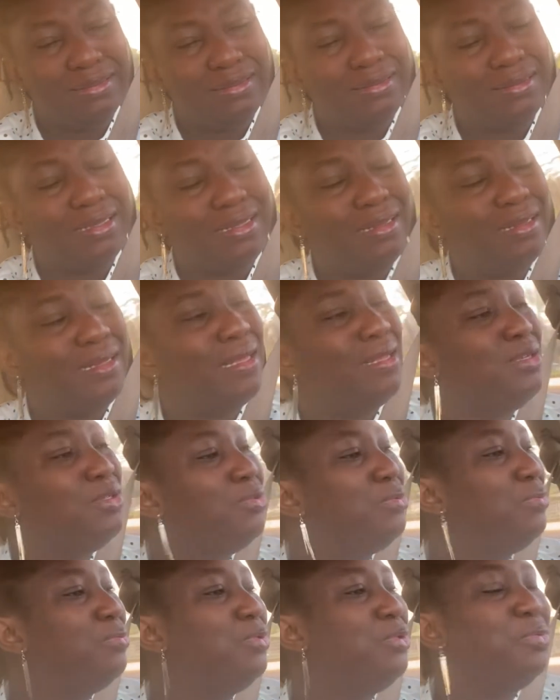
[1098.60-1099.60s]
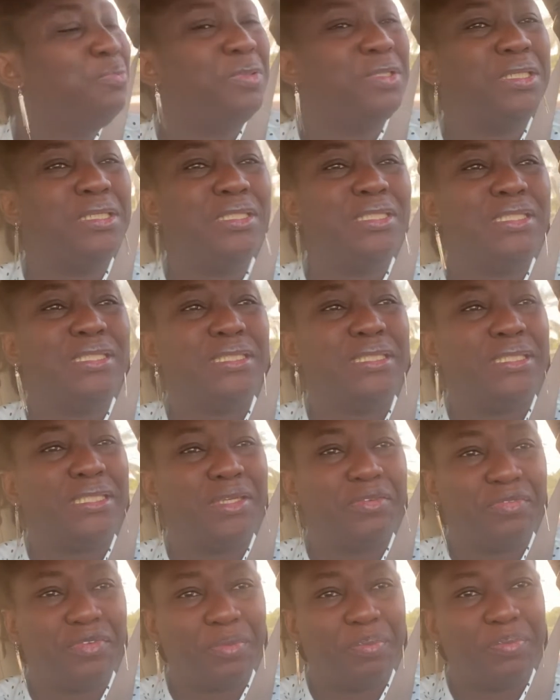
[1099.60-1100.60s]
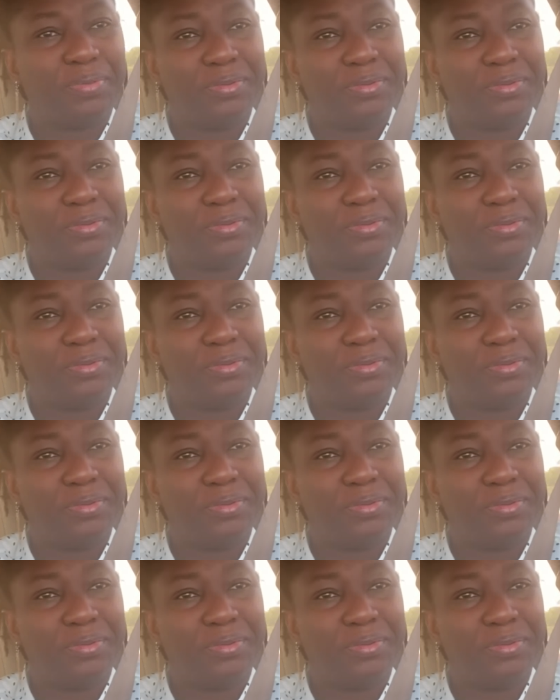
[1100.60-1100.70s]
And then you begin to give up.